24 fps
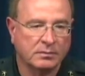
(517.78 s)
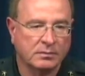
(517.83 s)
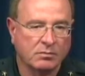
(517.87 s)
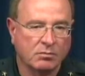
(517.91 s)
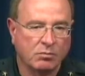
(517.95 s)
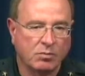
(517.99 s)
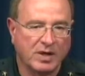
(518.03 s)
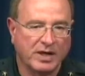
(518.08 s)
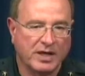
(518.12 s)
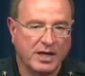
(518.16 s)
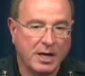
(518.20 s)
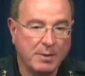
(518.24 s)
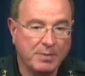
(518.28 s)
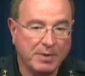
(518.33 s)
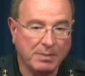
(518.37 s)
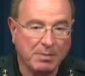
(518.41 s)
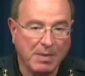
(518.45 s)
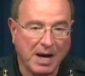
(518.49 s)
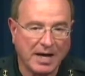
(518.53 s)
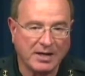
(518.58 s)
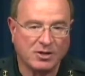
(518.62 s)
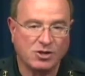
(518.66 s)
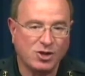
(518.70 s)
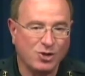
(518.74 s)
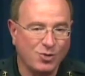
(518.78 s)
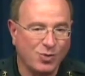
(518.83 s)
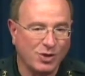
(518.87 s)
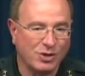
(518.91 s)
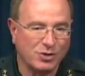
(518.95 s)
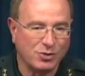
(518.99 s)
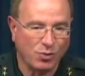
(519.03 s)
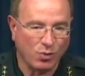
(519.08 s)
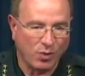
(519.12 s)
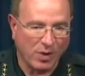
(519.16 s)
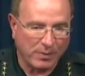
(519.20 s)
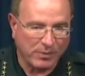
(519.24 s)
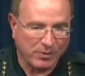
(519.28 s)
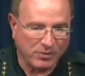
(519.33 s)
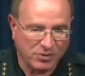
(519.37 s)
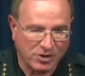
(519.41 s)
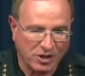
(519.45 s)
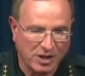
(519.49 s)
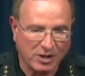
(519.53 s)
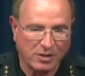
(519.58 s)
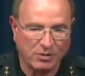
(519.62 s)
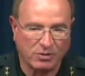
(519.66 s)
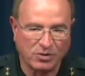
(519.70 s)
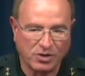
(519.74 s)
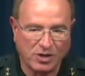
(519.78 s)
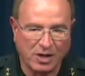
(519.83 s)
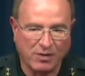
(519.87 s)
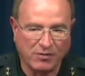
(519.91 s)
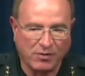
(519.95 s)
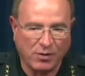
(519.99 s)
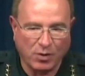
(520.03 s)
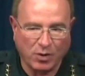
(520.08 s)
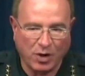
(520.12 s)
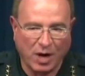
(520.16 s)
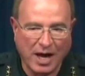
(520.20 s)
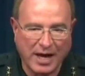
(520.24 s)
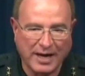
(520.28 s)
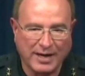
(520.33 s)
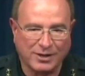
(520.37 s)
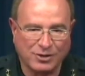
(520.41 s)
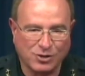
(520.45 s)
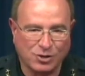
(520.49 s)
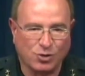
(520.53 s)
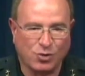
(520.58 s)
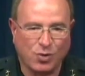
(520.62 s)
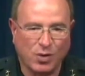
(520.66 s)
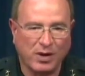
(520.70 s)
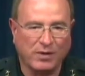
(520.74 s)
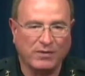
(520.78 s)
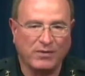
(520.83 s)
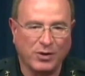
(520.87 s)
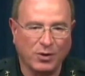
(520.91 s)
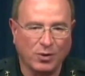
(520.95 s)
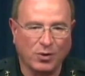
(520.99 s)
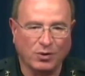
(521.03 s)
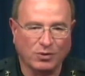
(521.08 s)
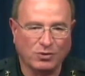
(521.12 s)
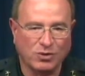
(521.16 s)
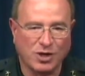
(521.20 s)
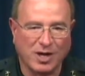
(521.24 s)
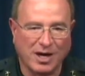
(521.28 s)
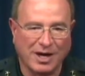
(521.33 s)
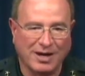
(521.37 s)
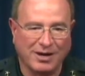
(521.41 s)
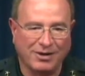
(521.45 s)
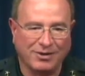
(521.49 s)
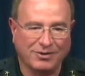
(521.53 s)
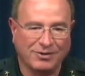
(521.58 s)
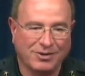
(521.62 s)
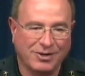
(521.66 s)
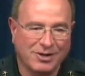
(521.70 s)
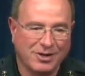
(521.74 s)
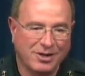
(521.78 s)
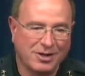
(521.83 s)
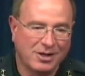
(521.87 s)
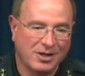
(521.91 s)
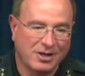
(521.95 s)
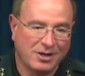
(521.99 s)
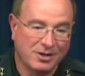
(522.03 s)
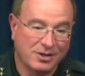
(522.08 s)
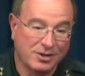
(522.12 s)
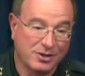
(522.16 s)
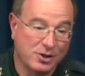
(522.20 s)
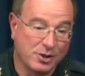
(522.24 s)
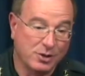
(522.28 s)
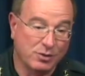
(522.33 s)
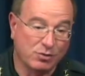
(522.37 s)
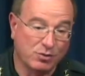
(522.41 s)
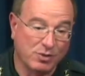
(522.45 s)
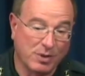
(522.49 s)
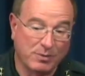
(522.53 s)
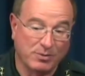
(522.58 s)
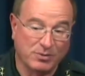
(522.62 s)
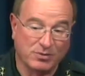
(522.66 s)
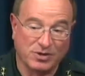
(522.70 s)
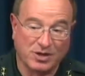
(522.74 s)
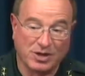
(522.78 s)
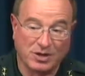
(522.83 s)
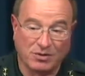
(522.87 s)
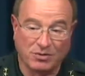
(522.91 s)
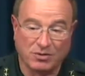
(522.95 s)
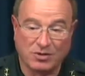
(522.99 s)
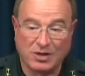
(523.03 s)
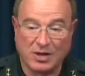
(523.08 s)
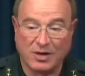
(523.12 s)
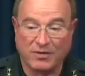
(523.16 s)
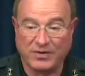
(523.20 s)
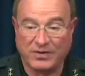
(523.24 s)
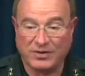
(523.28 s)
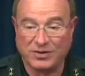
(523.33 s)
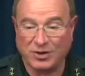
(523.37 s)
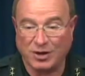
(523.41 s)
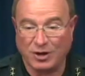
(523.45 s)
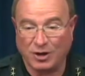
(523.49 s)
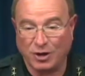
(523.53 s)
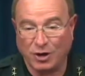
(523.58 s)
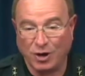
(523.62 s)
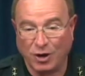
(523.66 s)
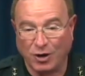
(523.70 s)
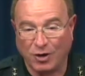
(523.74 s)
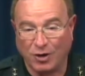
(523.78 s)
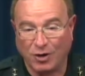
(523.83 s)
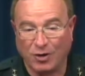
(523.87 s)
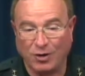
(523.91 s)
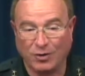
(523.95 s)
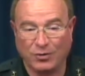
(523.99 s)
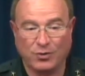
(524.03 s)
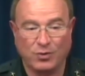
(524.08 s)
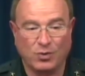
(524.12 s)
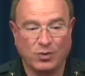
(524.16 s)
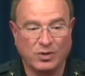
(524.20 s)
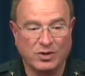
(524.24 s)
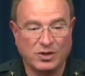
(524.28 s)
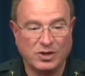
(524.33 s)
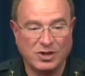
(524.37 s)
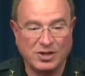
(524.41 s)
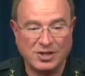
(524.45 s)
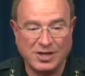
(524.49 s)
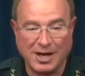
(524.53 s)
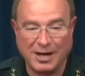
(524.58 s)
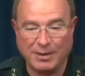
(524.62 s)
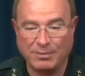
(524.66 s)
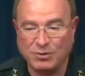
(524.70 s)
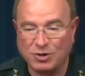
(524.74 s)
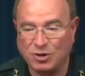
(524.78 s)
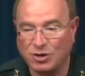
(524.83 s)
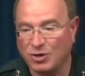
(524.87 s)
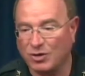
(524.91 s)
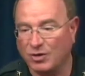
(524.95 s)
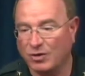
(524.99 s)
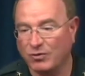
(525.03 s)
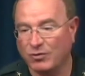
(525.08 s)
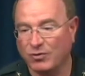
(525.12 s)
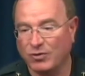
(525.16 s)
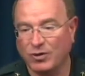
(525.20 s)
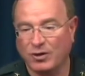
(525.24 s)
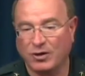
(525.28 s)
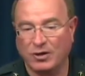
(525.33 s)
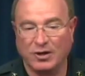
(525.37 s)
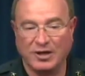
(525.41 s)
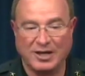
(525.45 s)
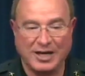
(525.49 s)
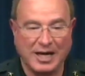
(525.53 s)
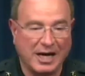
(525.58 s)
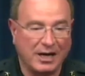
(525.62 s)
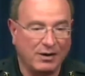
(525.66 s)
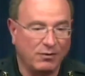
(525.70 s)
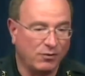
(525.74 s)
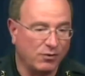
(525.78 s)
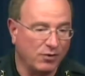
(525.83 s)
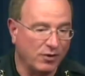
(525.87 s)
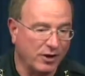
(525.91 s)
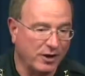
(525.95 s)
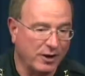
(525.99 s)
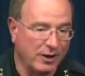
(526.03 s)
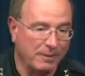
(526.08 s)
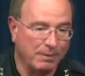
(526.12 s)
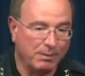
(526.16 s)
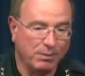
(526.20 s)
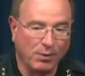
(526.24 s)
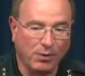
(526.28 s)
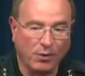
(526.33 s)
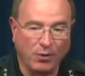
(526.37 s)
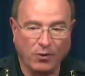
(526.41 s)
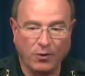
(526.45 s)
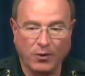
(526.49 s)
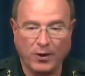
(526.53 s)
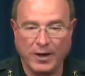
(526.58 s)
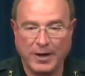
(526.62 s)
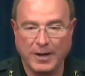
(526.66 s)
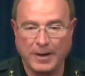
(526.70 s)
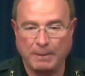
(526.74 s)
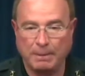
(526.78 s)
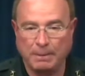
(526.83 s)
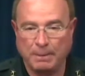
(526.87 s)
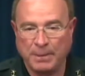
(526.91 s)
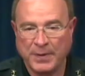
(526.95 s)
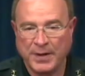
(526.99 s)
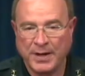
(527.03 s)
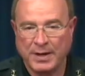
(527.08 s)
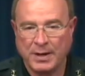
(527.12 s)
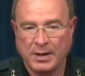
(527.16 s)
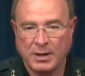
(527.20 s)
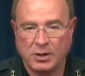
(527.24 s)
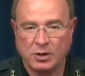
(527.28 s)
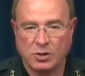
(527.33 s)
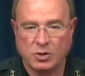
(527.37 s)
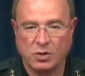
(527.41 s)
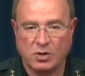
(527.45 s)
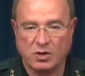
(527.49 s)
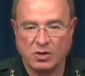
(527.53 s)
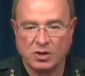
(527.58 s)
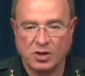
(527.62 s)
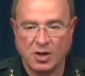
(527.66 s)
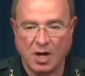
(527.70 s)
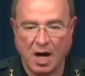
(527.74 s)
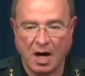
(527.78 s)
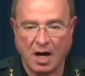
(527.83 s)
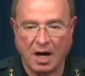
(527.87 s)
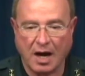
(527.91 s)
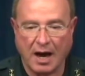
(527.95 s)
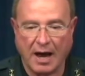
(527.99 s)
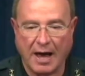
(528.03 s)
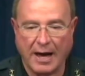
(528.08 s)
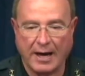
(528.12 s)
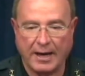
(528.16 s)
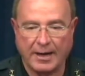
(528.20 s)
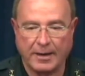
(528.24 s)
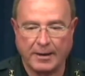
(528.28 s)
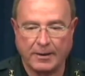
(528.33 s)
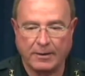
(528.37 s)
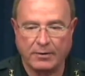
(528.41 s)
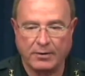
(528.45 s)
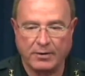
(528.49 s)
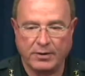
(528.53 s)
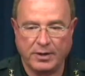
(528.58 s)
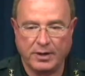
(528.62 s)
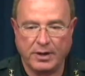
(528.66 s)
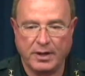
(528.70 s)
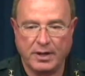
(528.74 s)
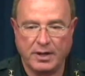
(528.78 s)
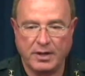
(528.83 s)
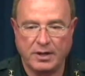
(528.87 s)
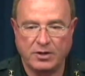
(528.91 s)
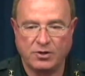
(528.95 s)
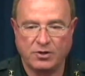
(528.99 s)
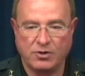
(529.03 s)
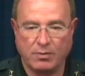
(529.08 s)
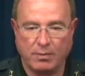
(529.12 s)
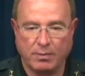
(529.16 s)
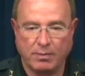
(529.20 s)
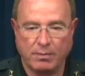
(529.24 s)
But keep in mind, she wasn't representing herself online as a 12-year-old child. She was representing herself as an adult with stepchildren, gainfully employed. So it's not like these